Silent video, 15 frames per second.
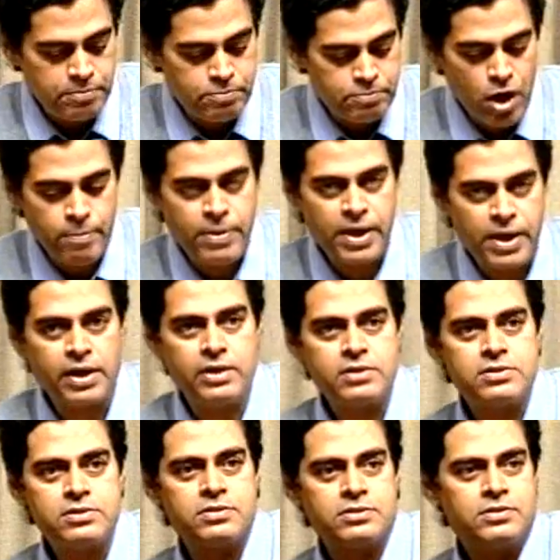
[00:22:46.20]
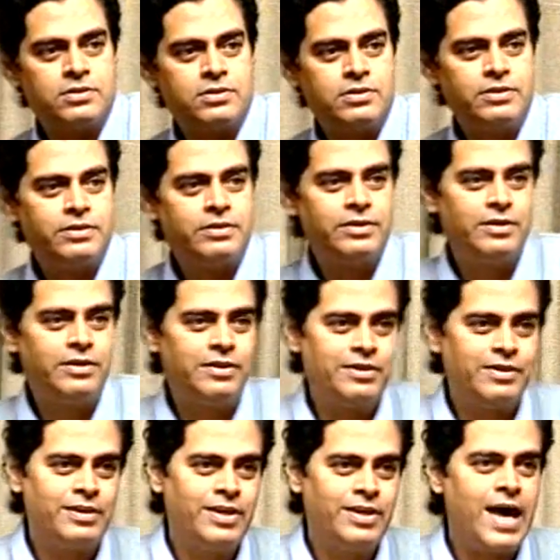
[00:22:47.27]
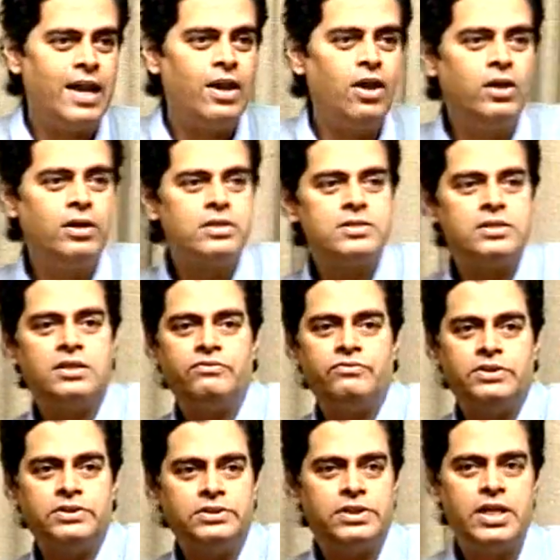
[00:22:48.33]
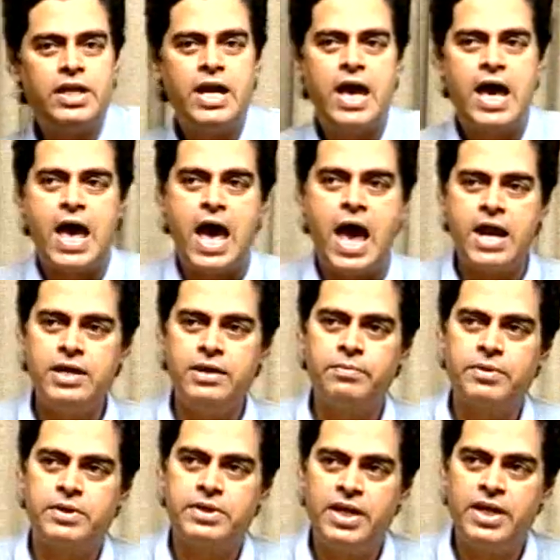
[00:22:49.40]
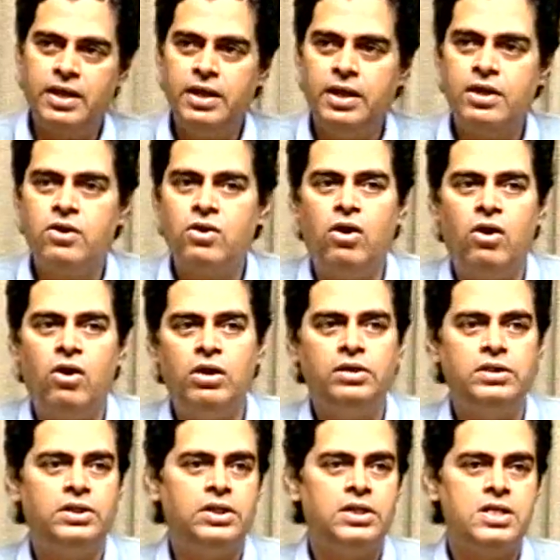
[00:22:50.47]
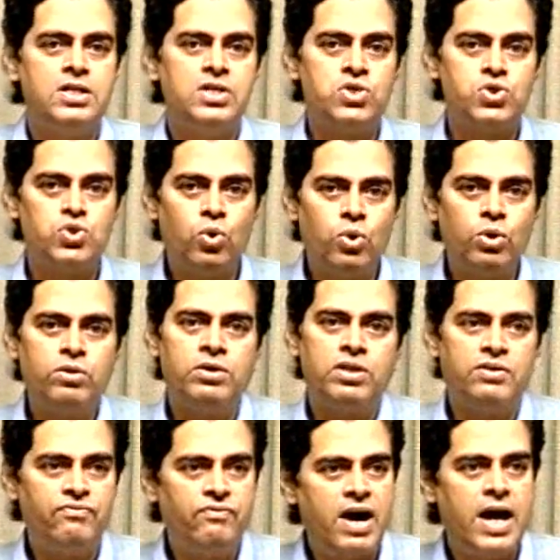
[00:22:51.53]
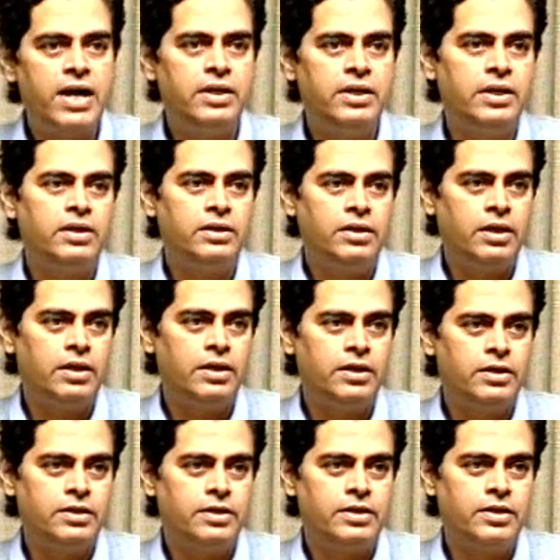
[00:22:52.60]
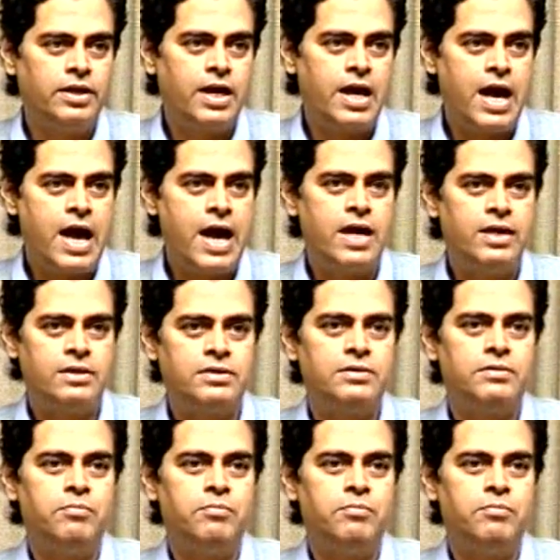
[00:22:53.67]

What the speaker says: propagates along the surface. And a technique called zone refining and